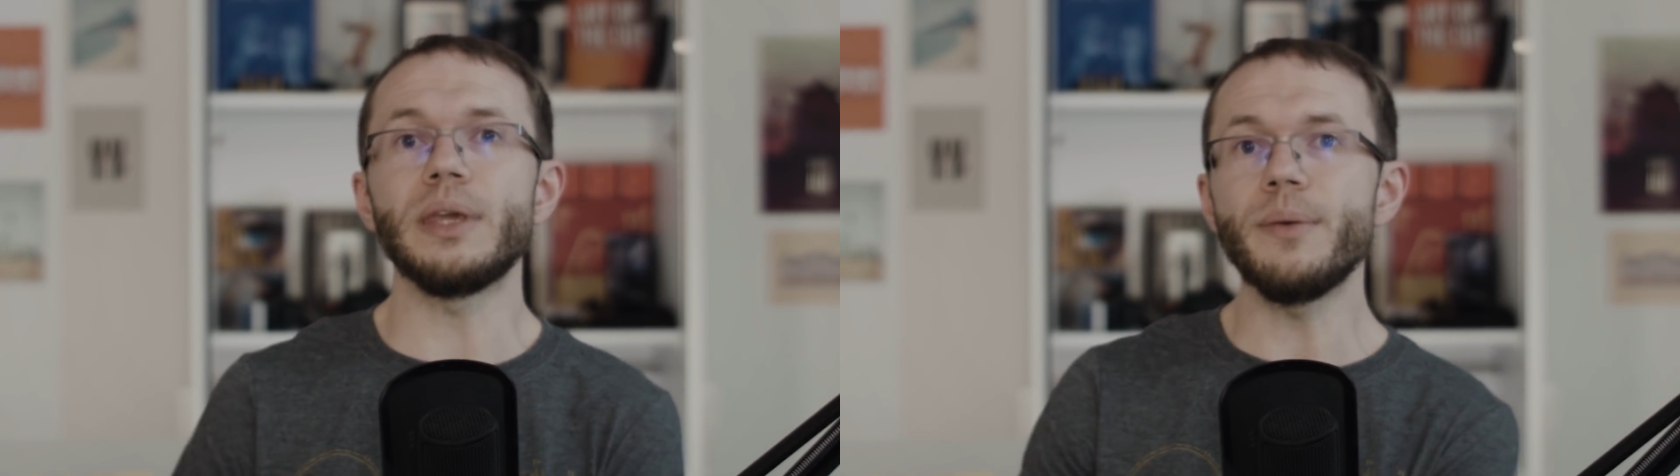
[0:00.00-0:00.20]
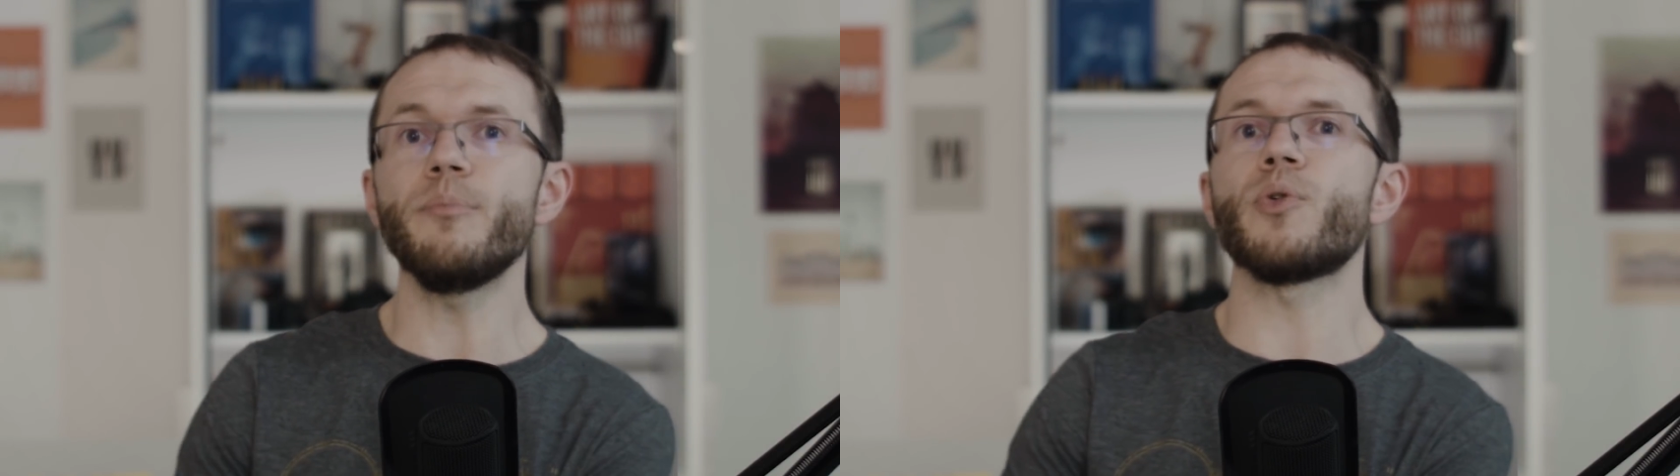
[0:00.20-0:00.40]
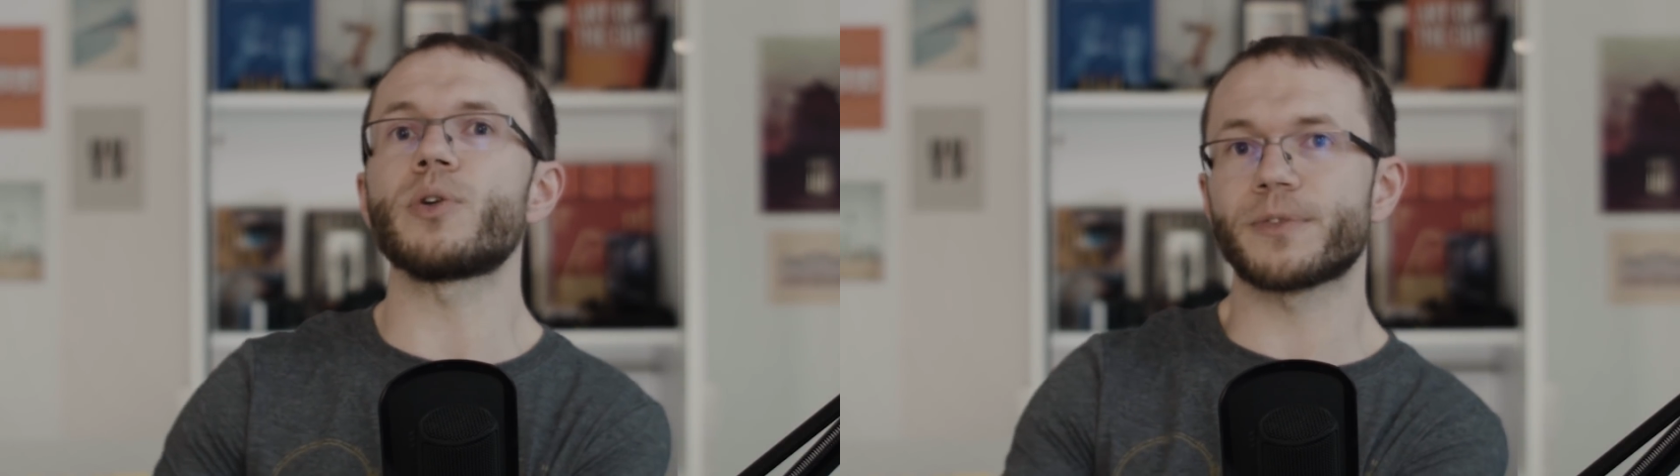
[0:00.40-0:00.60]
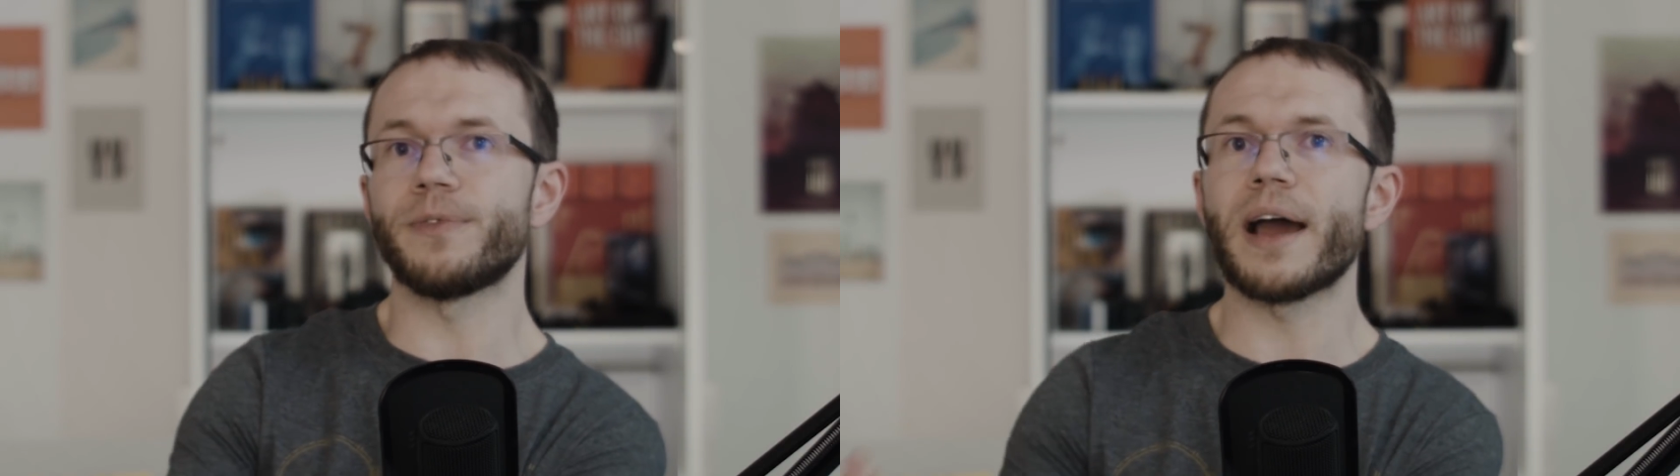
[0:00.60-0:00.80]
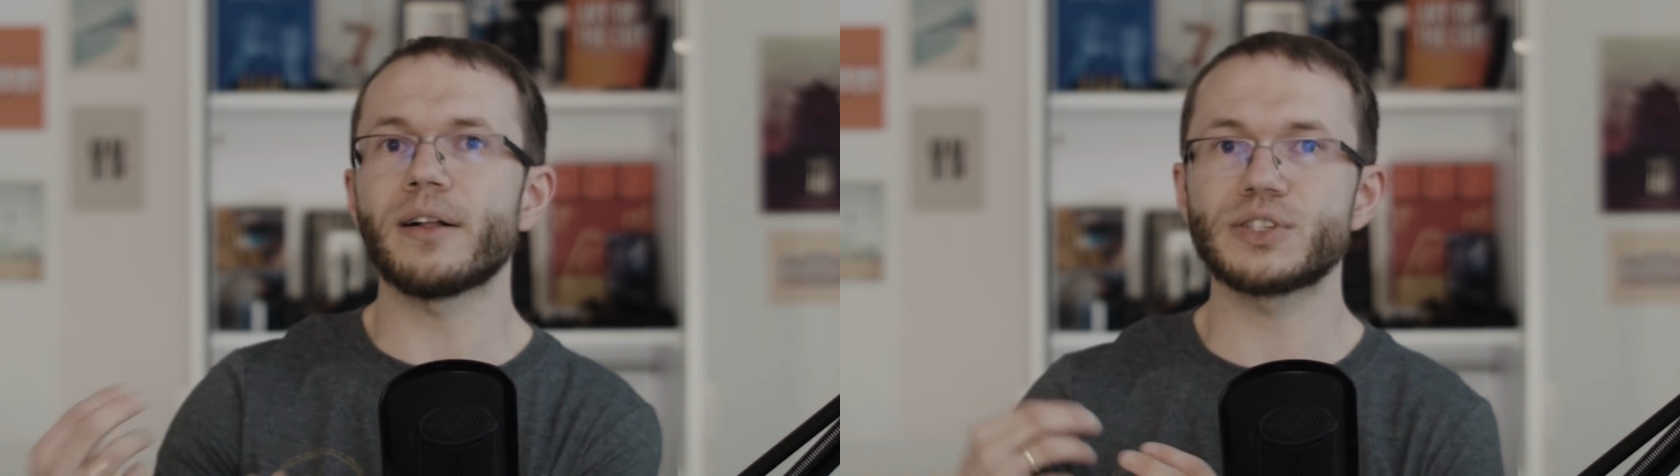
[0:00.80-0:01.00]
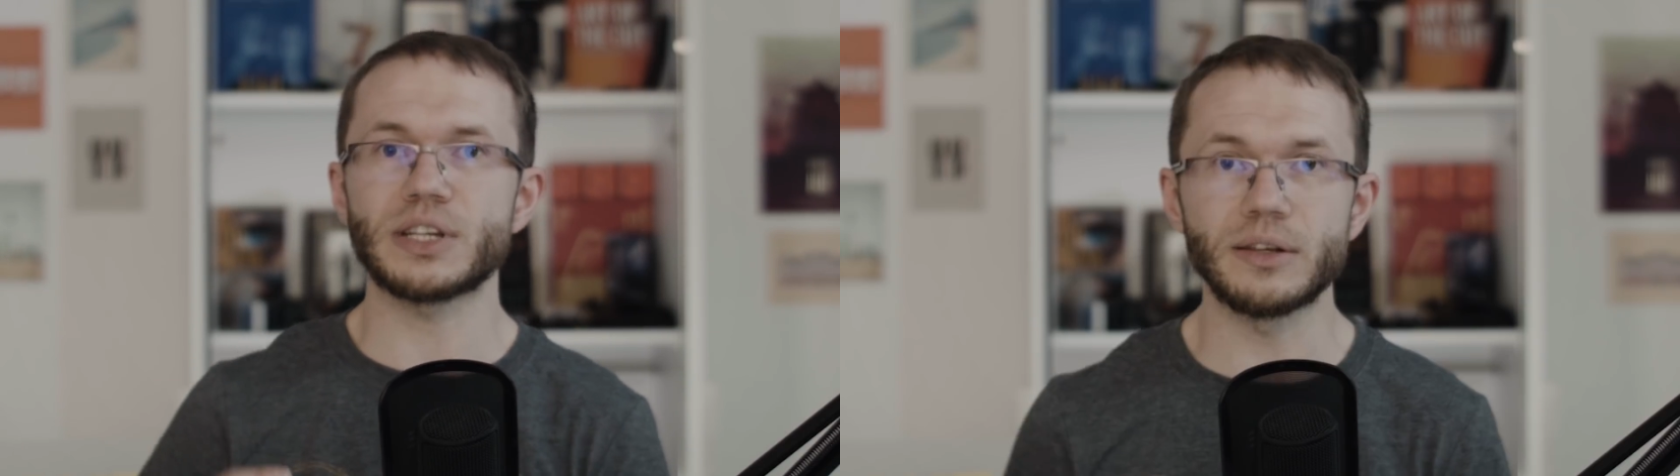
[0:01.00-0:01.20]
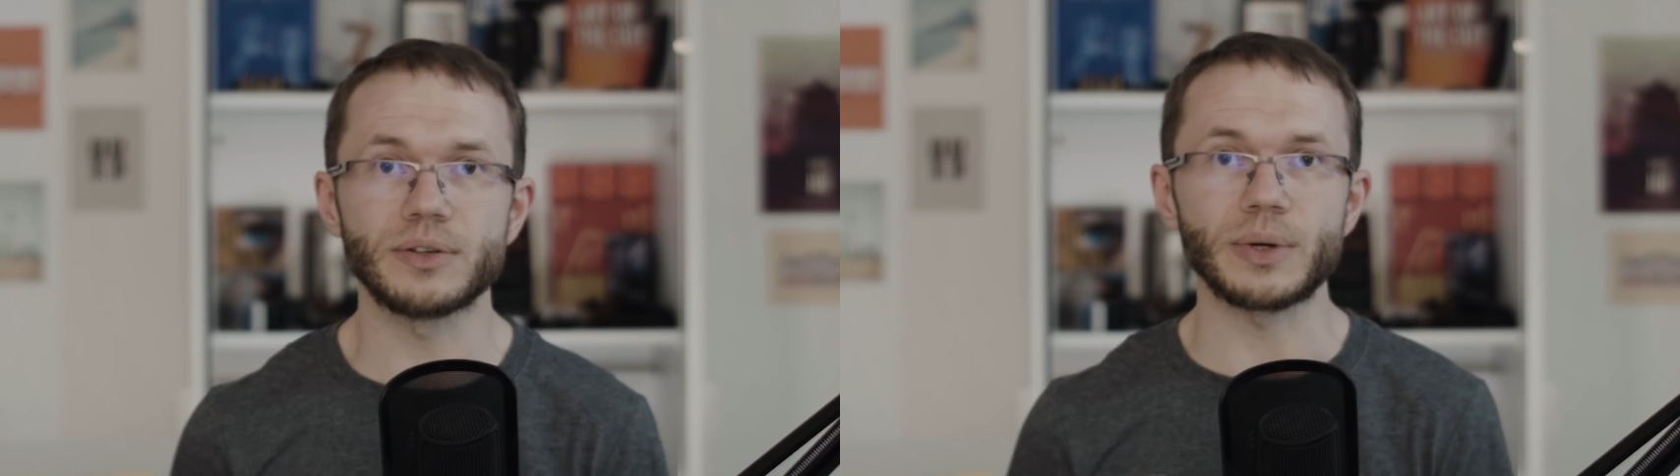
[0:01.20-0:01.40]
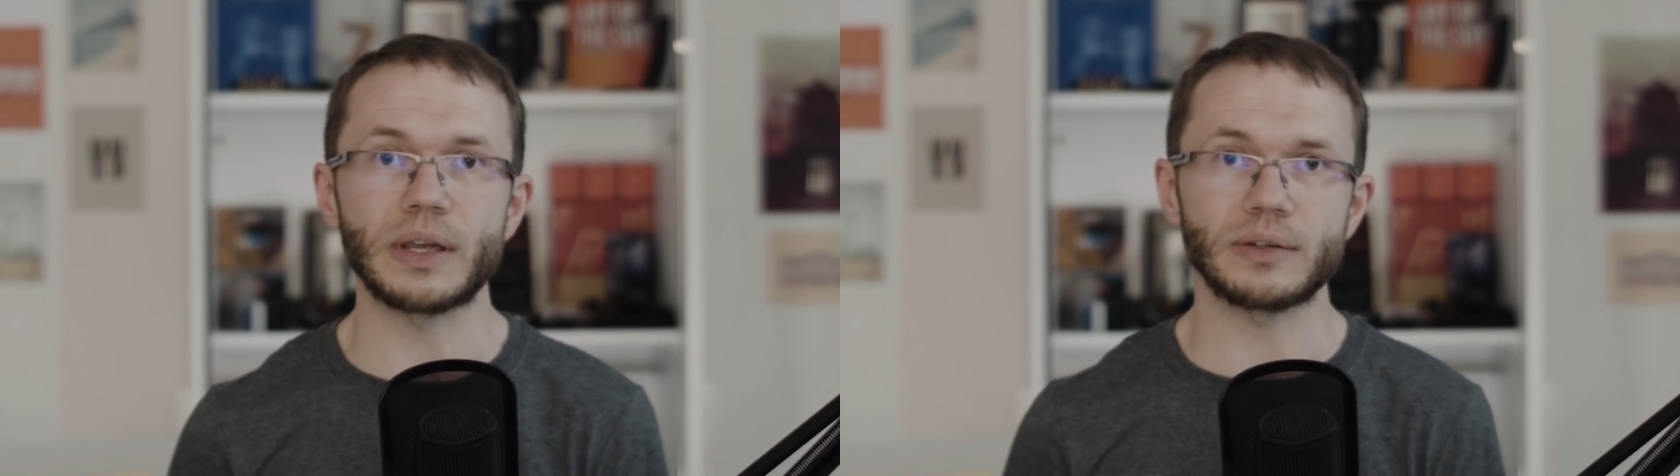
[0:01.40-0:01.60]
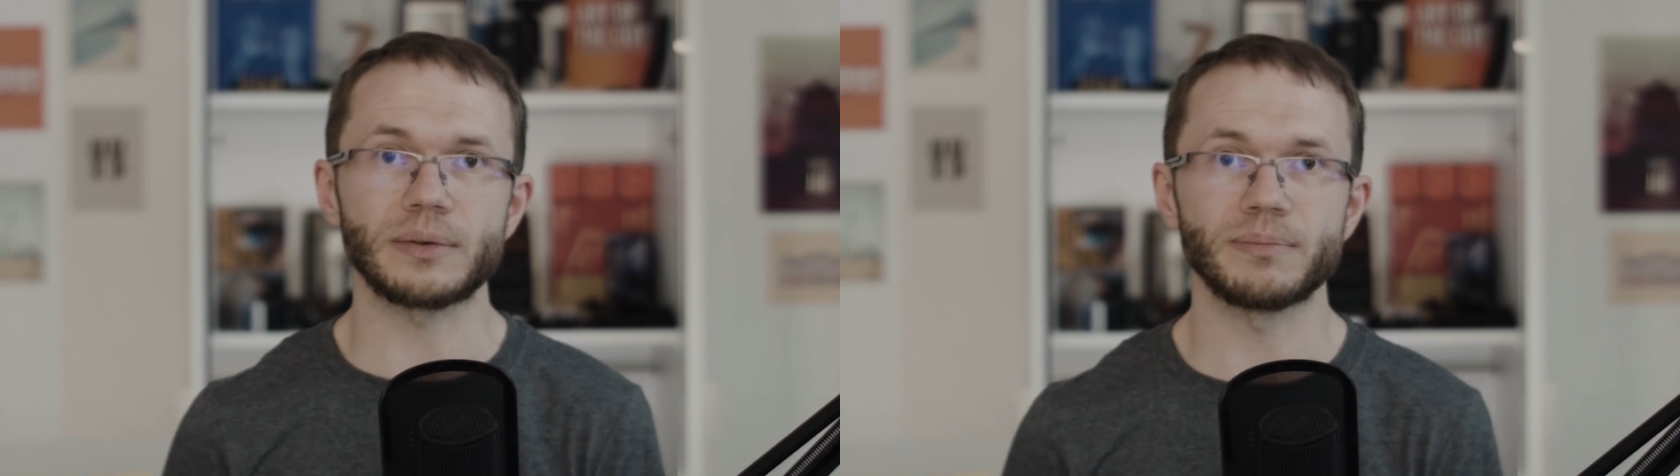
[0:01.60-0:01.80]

import files into it.